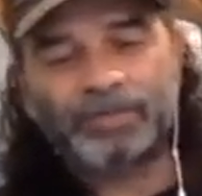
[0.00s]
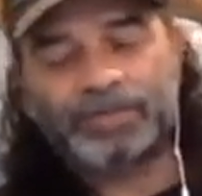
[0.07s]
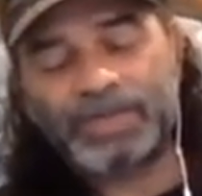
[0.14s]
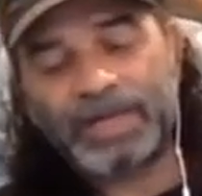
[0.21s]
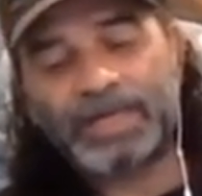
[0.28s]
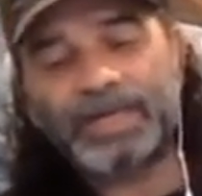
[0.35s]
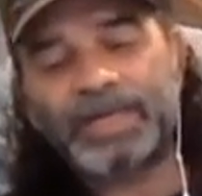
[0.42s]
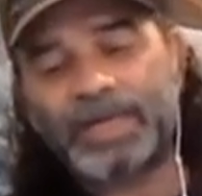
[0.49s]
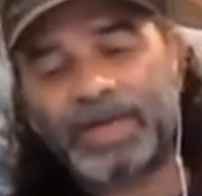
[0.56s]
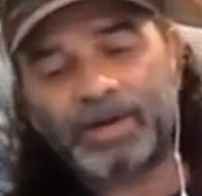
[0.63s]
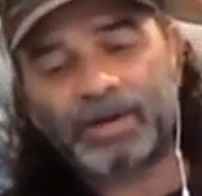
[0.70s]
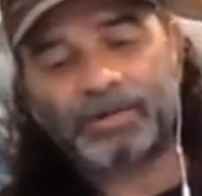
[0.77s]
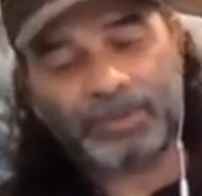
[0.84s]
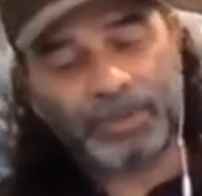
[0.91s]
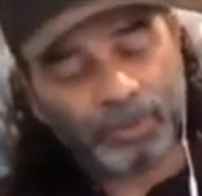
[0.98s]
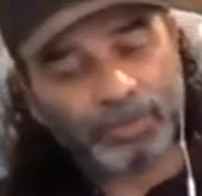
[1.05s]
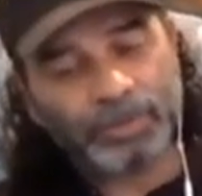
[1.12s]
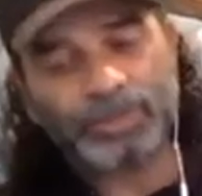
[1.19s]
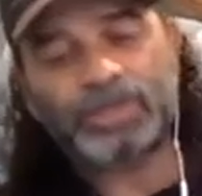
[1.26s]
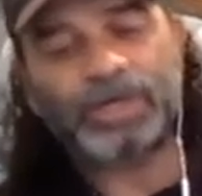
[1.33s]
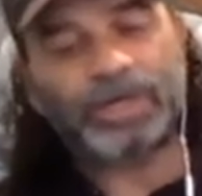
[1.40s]
of taking care of
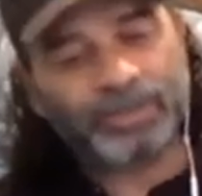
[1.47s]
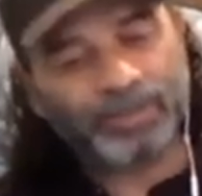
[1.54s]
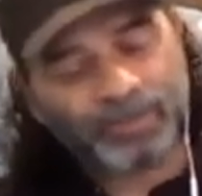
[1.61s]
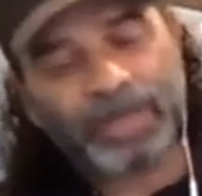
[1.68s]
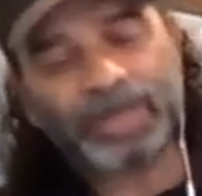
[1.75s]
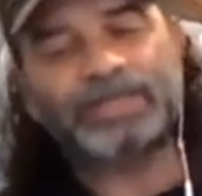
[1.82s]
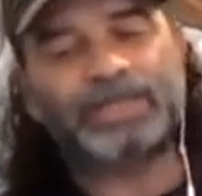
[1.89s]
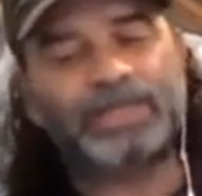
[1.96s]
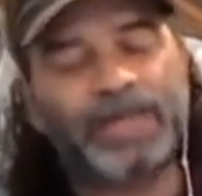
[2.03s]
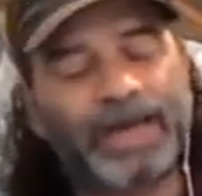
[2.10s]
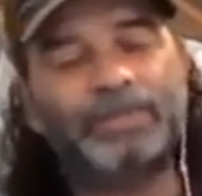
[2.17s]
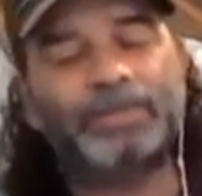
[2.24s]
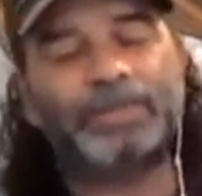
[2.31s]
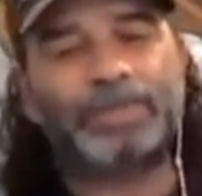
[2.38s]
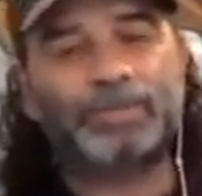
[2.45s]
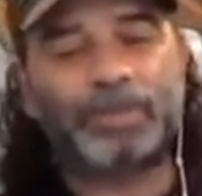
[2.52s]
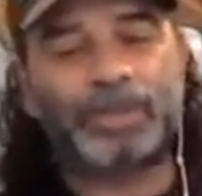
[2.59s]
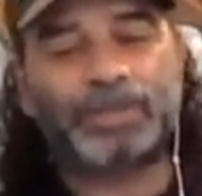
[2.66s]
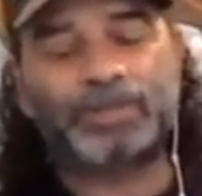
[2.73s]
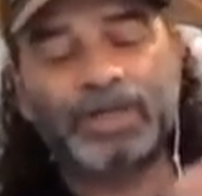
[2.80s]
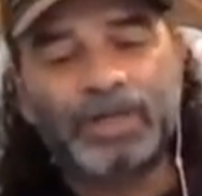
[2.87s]
humans as well as the animals,
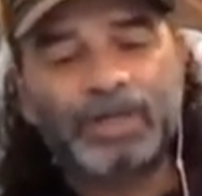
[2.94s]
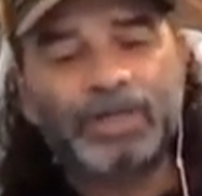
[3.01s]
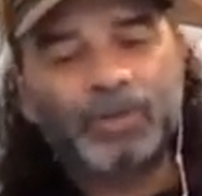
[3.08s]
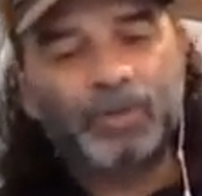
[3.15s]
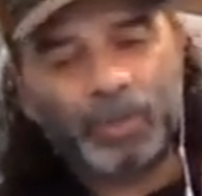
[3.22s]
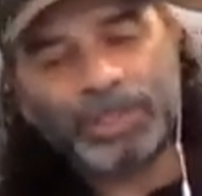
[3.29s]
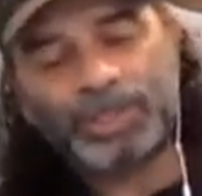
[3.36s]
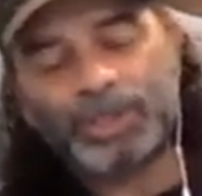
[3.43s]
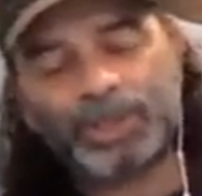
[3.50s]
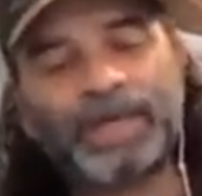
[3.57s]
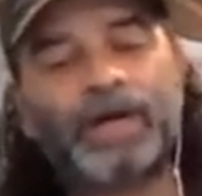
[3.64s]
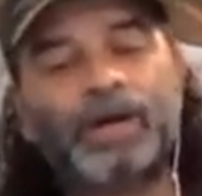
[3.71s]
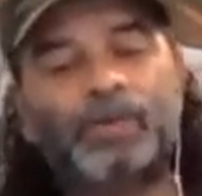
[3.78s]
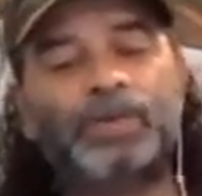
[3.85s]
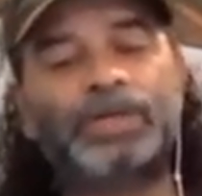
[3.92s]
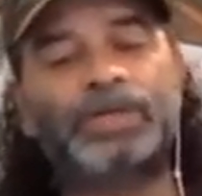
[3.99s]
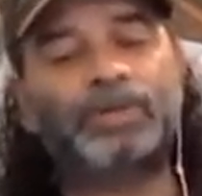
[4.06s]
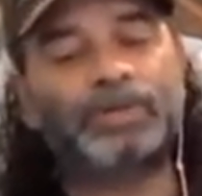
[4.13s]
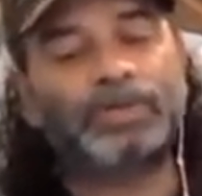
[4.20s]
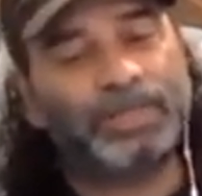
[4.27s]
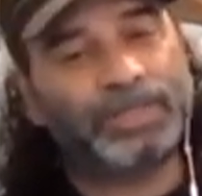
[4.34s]
because we share our
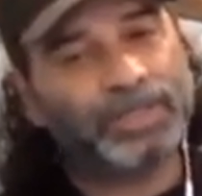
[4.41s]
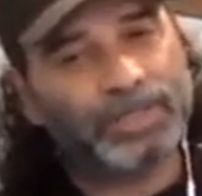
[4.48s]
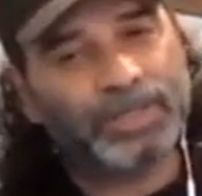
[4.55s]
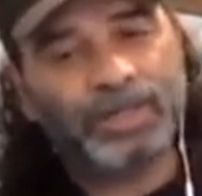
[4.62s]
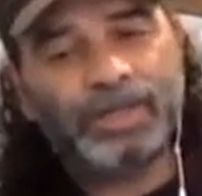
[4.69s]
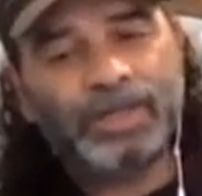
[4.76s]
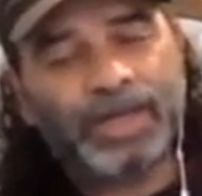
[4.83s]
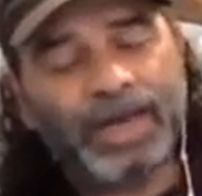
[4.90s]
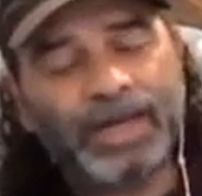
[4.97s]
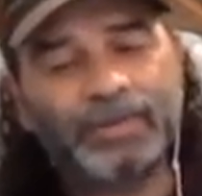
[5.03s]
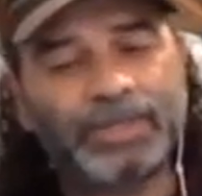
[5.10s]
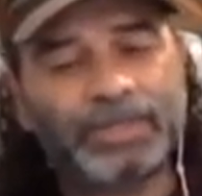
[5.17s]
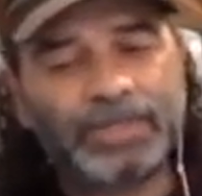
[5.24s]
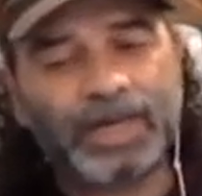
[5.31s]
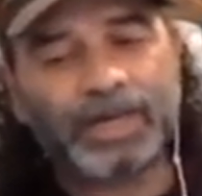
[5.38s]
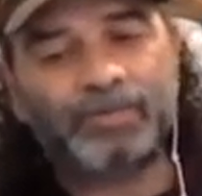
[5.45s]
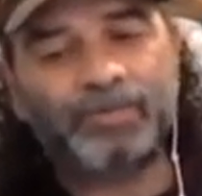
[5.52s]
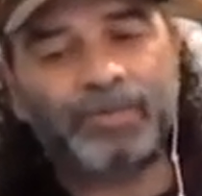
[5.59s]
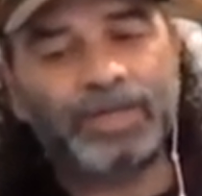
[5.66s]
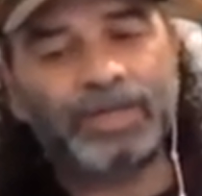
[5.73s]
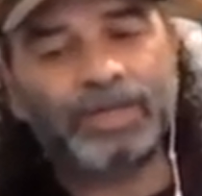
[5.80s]
world with these animals
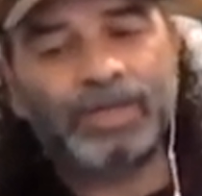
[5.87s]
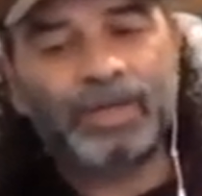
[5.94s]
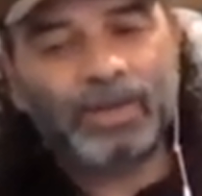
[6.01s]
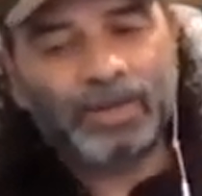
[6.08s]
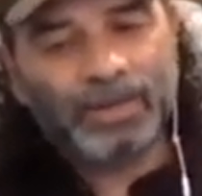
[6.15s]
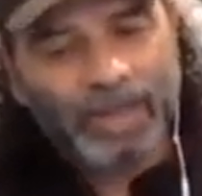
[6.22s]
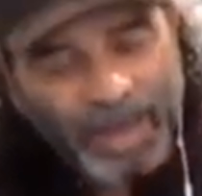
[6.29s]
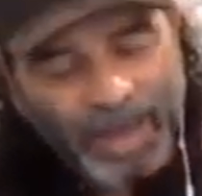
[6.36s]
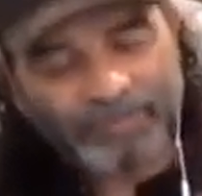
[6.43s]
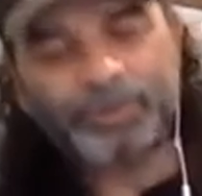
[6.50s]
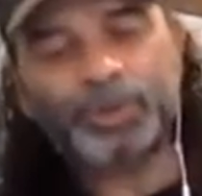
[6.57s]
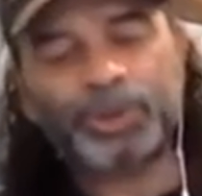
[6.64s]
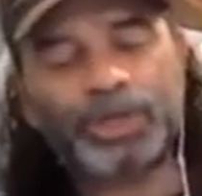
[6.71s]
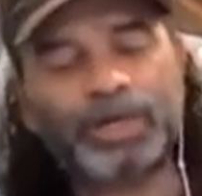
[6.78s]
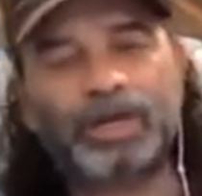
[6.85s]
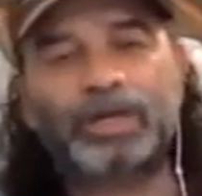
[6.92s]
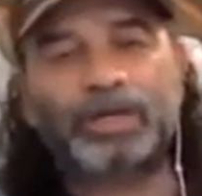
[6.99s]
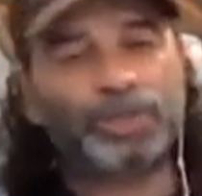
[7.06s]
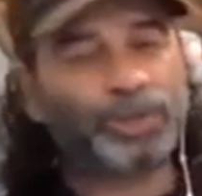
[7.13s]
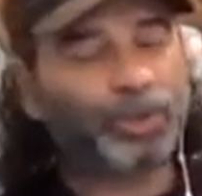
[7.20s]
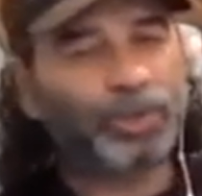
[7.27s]
and we have to share
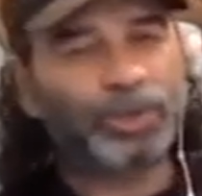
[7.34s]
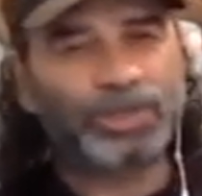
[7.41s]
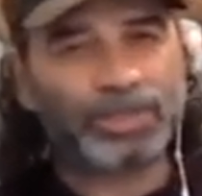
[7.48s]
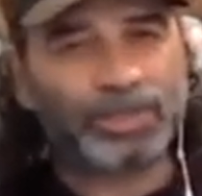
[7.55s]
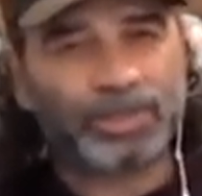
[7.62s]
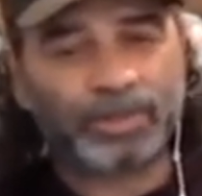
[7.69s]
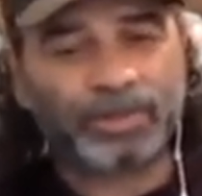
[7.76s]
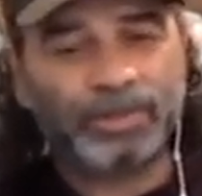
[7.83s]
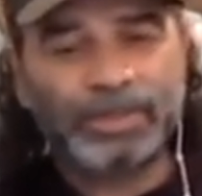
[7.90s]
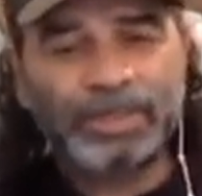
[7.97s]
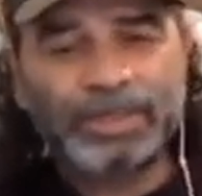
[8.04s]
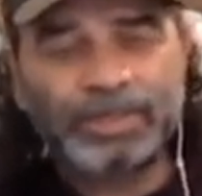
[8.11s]
our resources. You know?